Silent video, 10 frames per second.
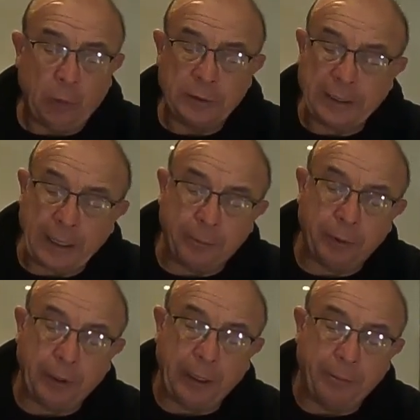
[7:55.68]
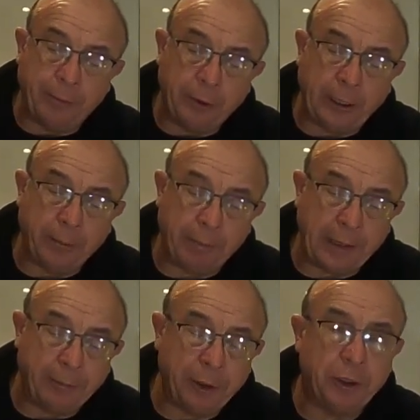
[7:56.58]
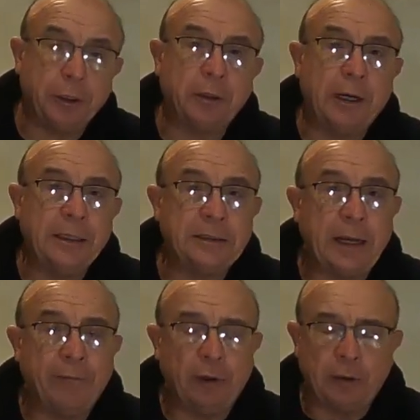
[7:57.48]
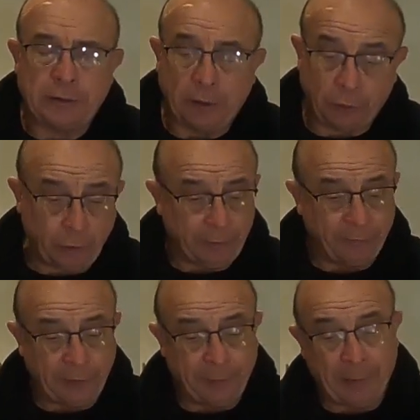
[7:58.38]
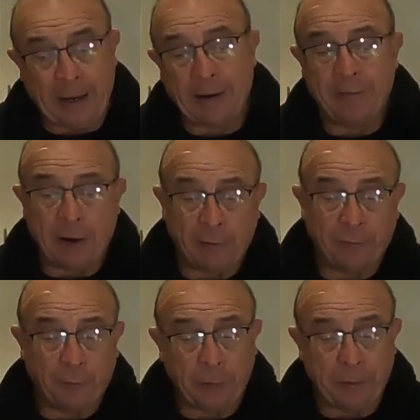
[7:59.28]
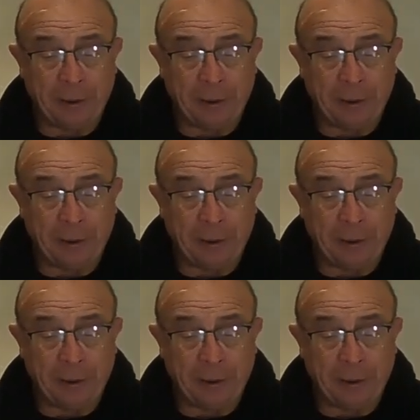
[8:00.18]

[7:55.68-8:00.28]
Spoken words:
Also going to put a barbecue glaze over it. So I'll cook them for half hour, 40